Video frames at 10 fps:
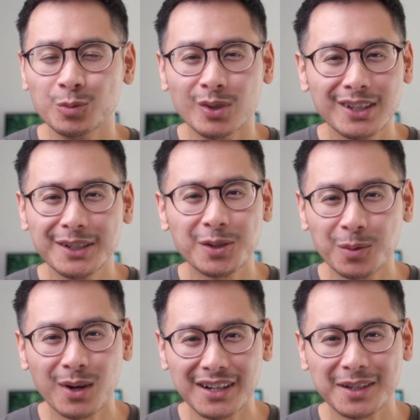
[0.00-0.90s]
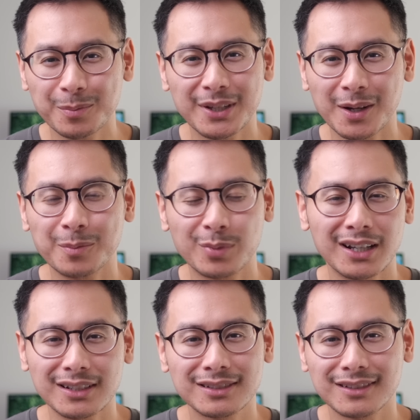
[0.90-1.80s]
really don't want to compete on
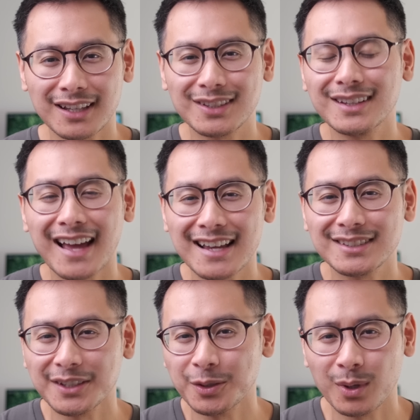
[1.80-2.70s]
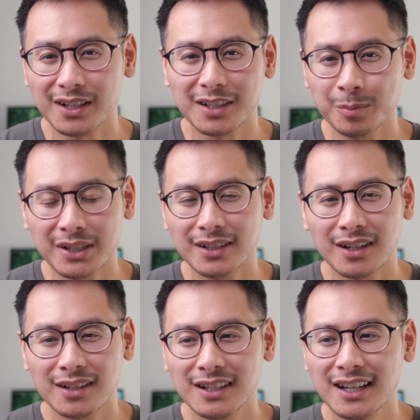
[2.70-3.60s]
price. That's the last thing you want to compete
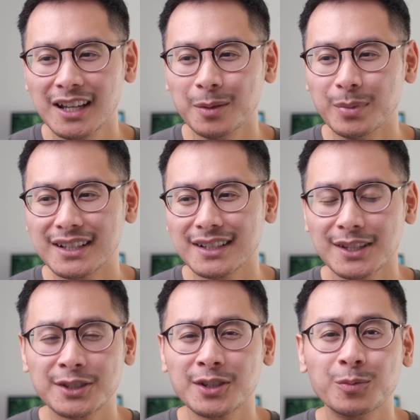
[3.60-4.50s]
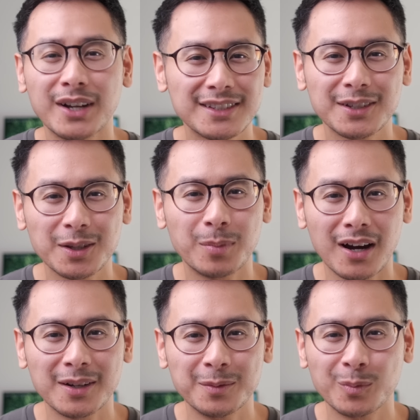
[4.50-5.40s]
on because it's a race to the
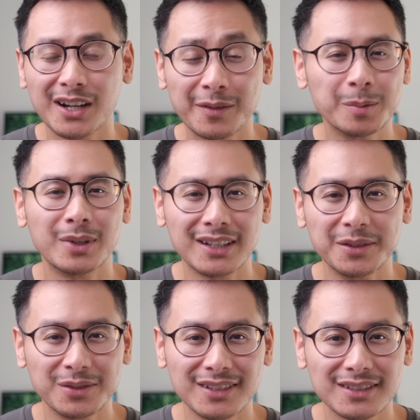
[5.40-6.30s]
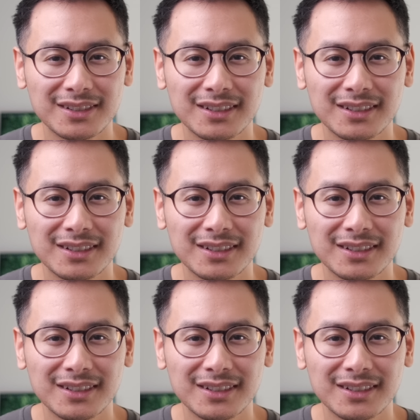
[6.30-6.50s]
bottom where everybody loses.